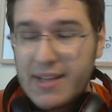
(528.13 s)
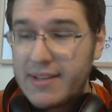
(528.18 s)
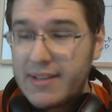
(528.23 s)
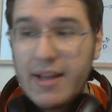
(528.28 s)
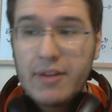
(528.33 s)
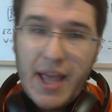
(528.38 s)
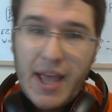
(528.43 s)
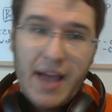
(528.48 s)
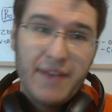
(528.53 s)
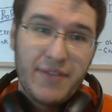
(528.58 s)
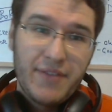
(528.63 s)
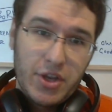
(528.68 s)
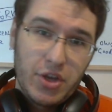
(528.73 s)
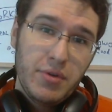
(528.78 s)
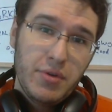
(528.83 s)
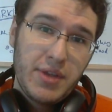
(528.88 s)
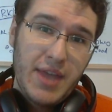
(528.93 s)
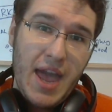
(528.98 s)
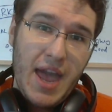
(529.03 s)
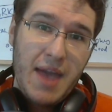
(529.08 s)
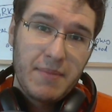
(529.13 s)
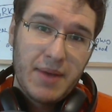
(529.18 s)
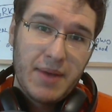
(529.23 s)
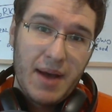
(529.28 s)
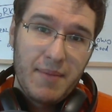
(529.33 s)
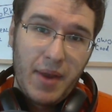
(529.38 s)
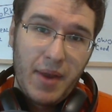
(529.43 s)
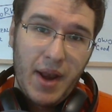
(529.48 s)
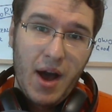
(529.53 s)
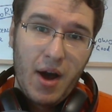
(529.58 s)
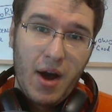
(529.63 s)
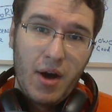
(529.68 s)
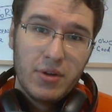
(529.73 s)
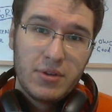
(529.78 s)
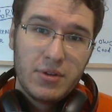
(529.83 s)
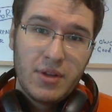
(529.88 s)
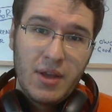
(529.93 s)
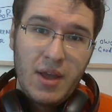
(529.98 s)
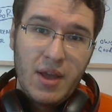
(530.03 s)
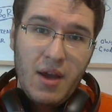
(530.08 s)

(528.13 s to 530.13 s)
And now they have a new game coming out,